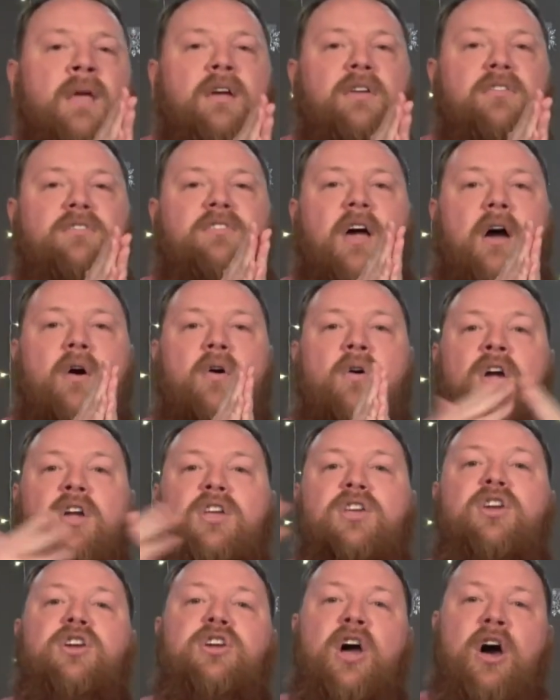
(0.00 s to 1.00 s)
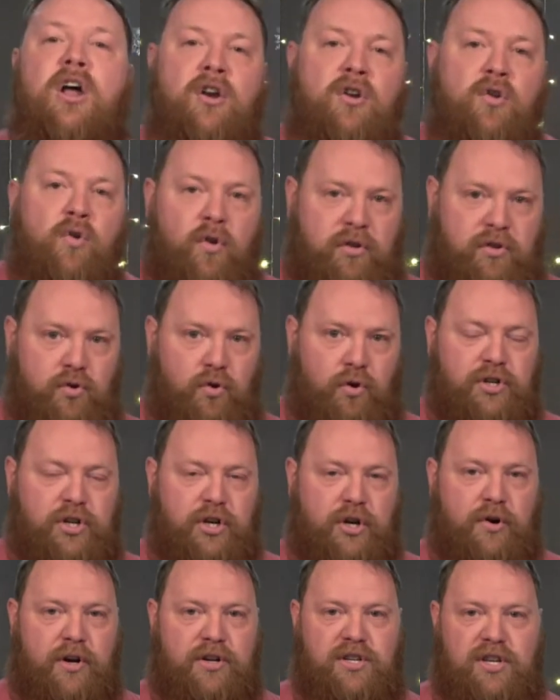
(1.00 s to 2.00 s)
so you go to North Georgia
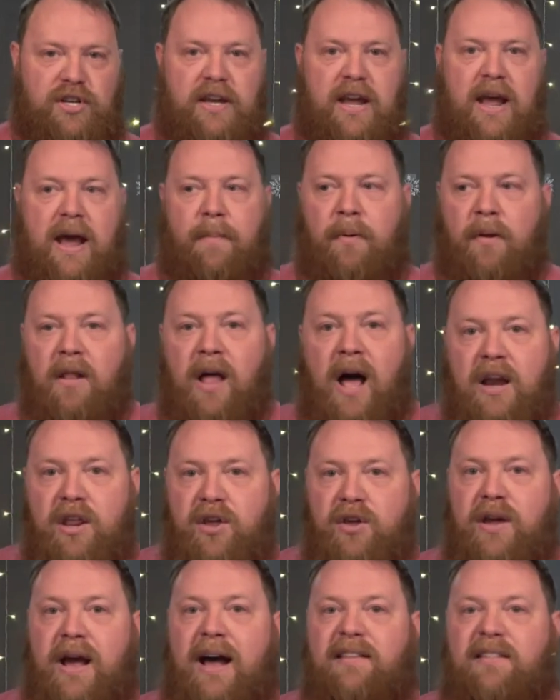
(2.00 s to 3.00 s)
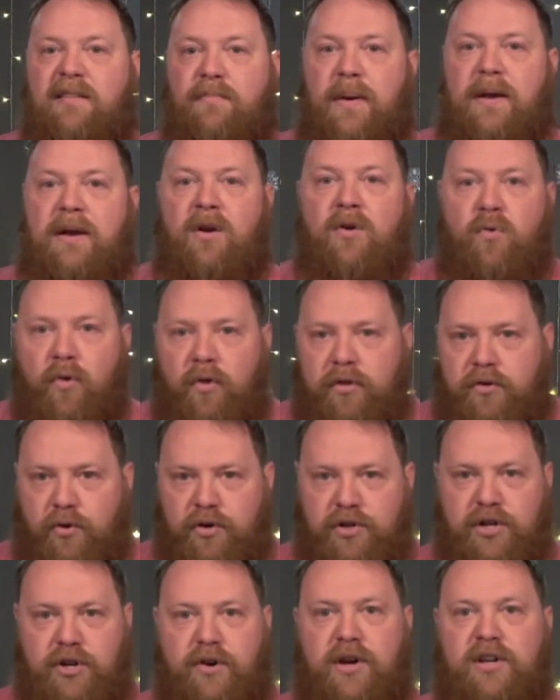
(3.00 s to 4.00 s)
Christian Camp. A lot of you guys have been to North
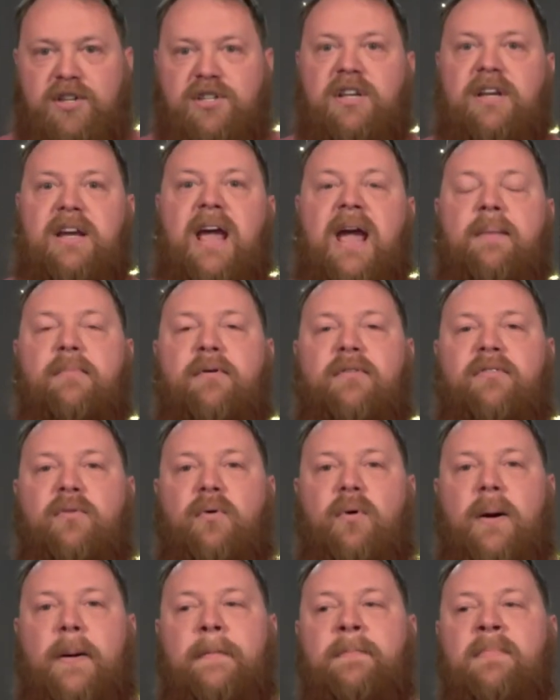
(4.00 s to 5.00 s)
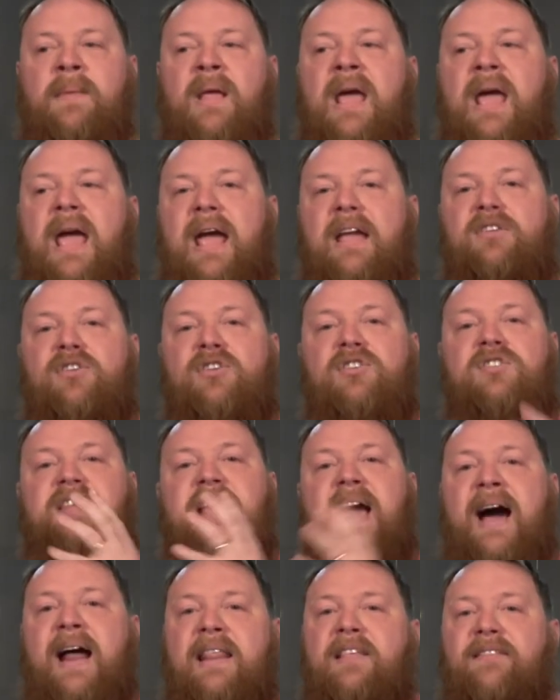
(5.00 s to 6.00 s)
Georgia Christian Camp before. And you're
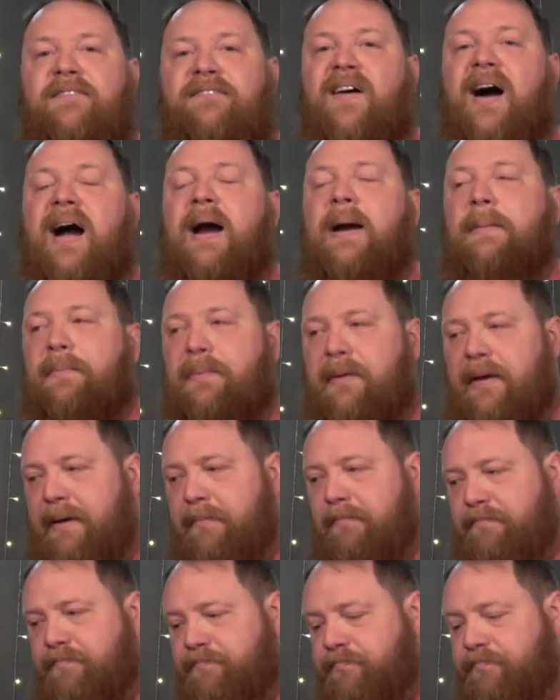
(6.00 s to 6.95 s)
down at the fire pit.